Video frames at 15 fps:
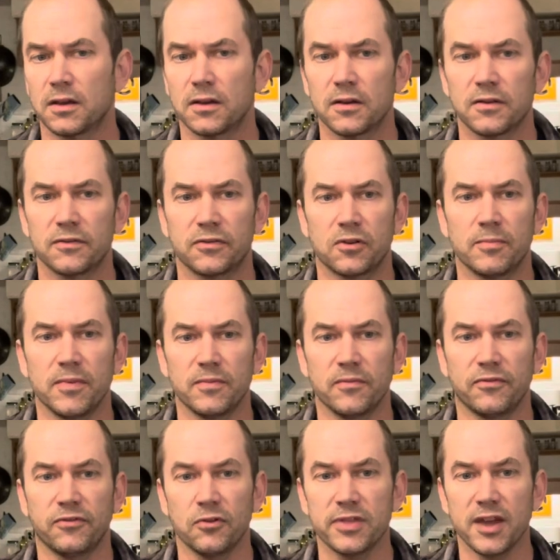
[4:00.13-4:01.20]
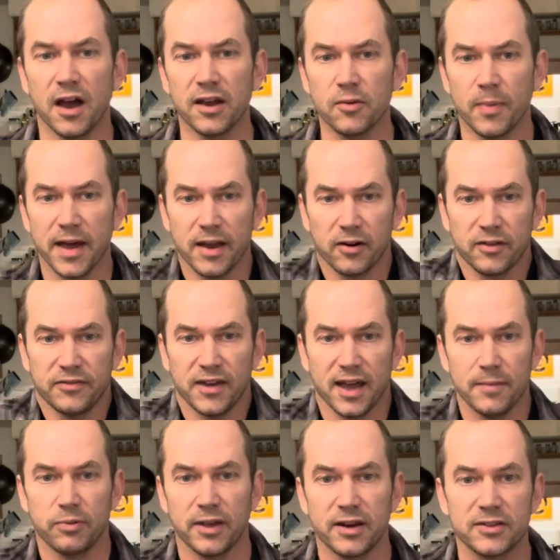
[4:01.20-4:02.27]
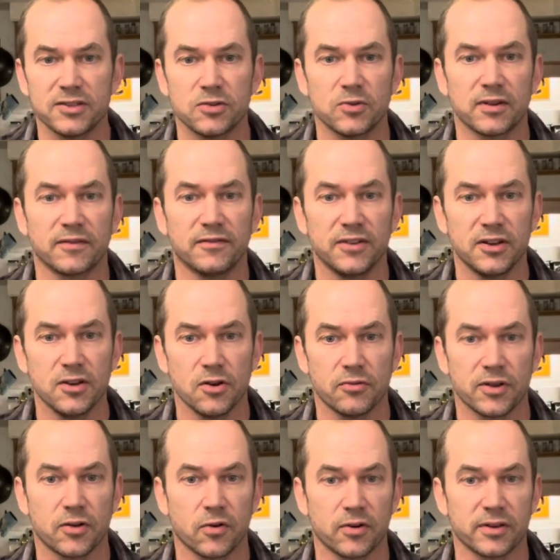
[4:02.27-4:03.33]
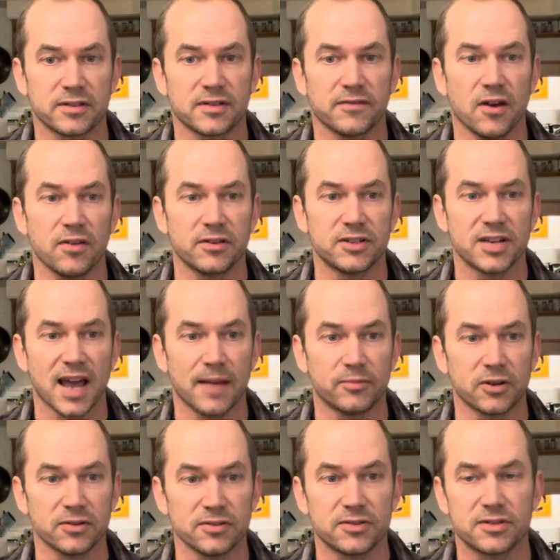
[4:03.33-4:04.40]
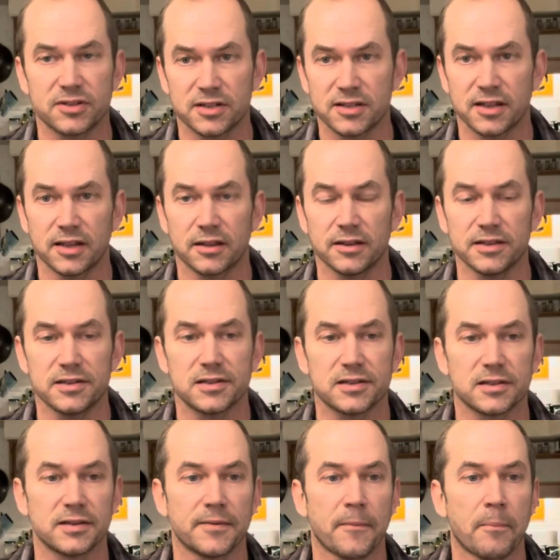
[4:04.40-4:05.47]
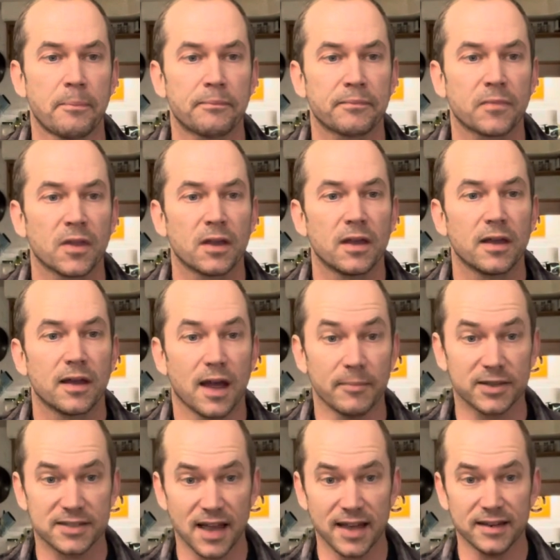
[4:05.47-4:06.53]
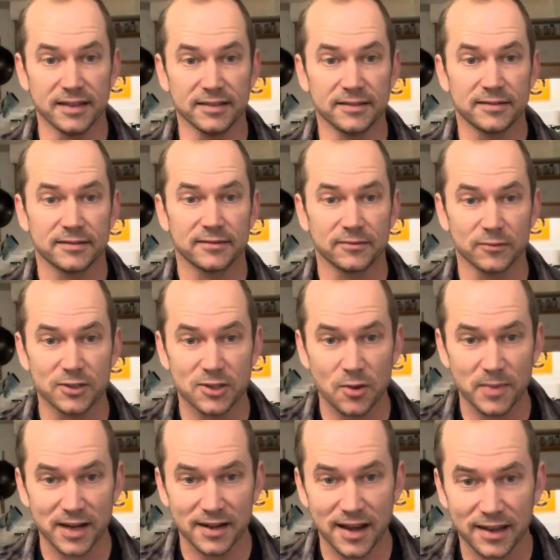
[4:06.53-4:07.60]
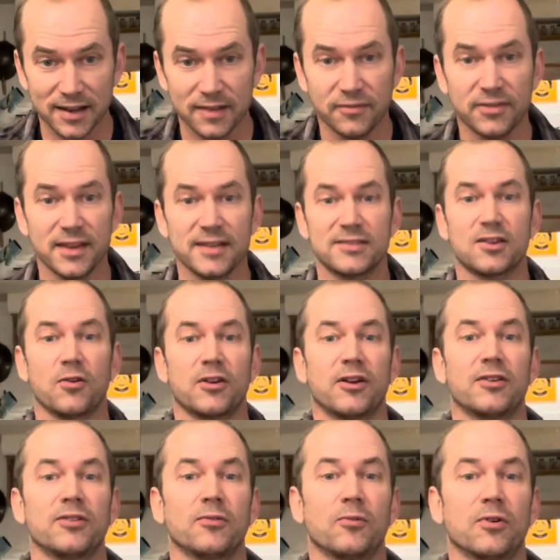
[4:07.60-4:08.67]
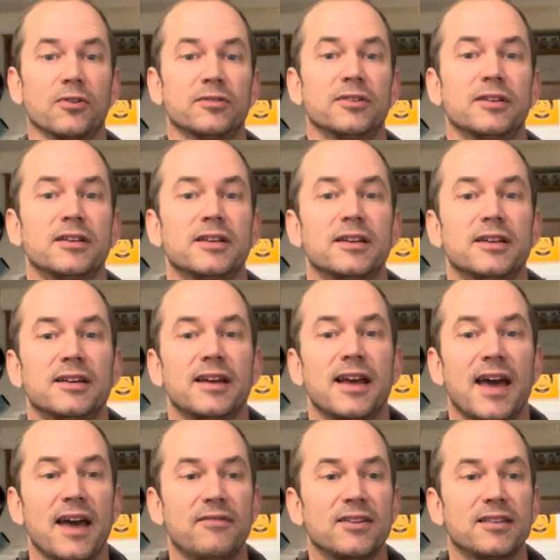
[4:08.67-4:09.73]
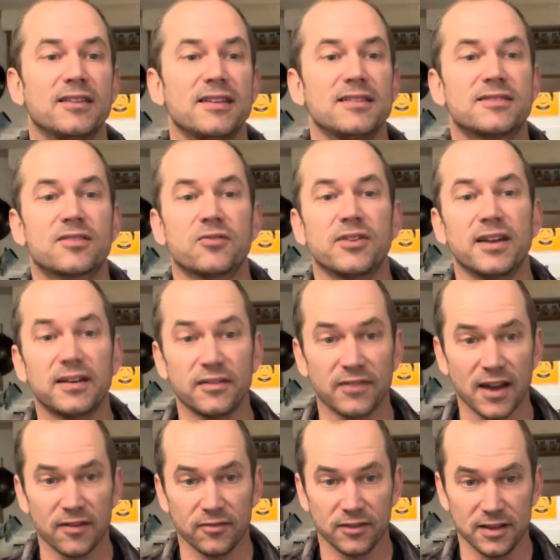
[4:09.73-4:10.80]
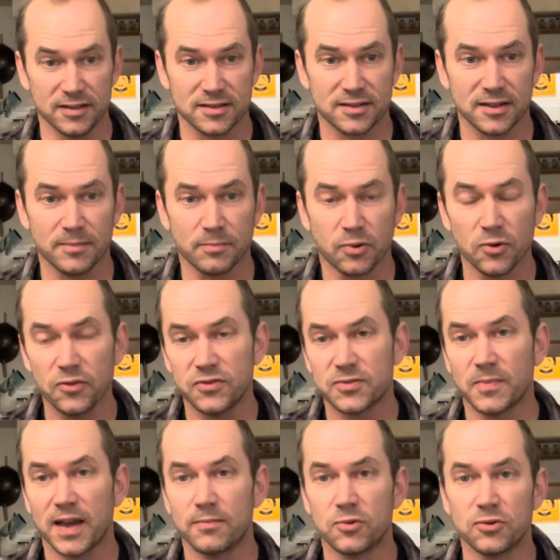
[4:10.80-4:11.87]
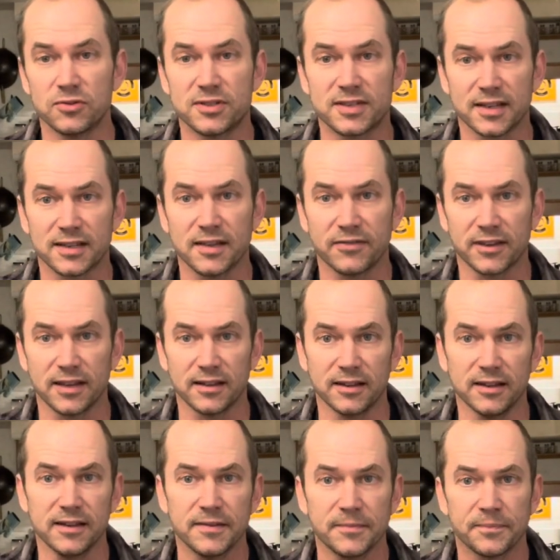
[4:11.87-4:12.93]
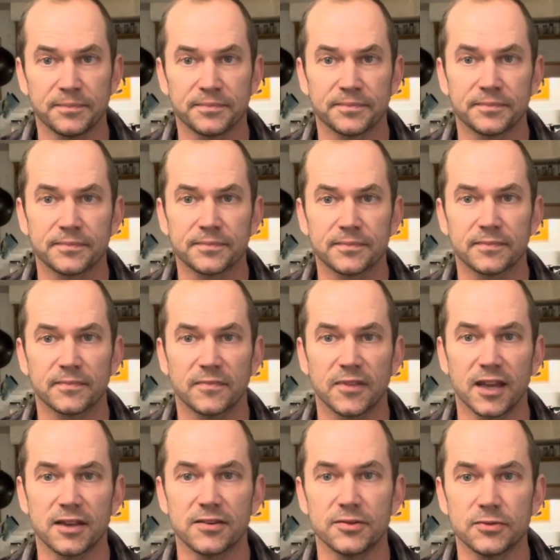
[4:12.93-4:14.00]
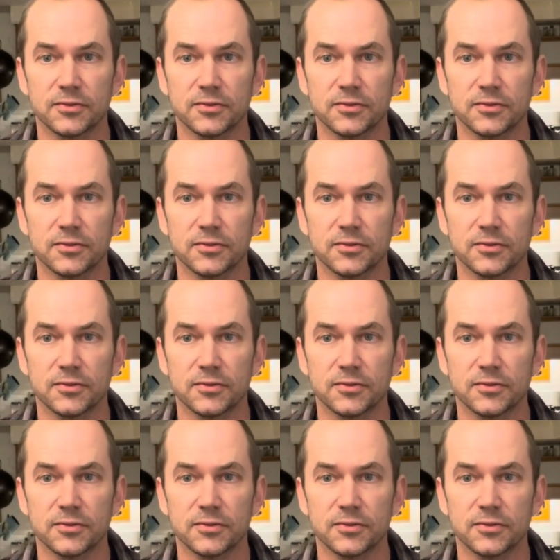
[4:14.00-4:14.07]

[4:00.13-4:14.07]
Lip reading: For the autobiography, I plan on doing video recordings of all the chapters, just like this. I'm excited. With so many negative things going on in the world, having these creative outlets improves my mood significantly. Thank you.